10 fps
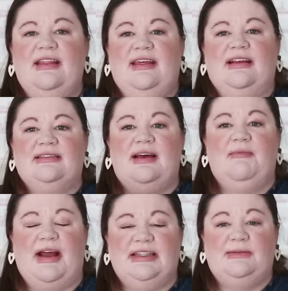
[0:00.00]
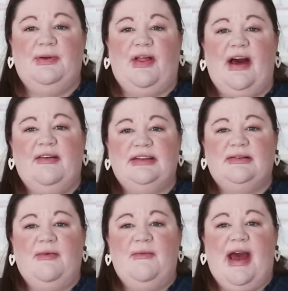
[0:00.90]
things that might spill out, and
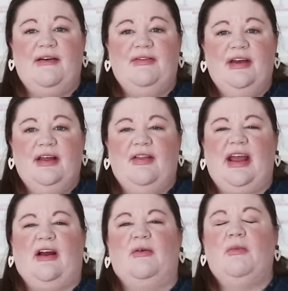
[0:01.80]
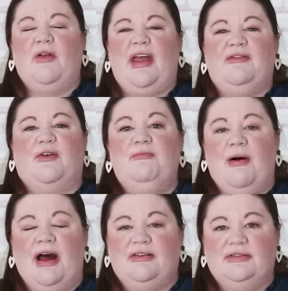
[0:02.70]
some of them have like are more like for
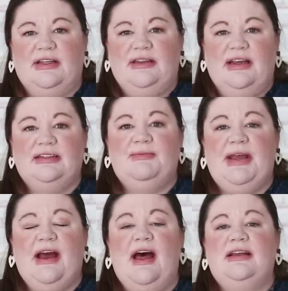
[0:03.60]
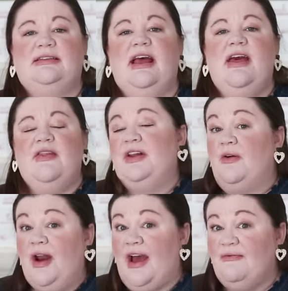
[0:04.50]
bottles and things because they
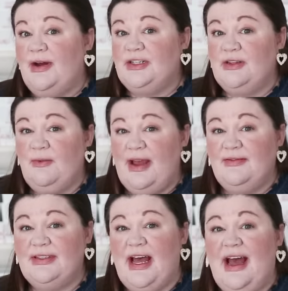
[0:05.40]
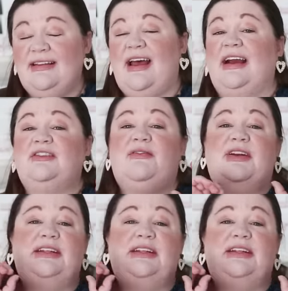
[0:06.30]
don't have much in the way of size. I actually have an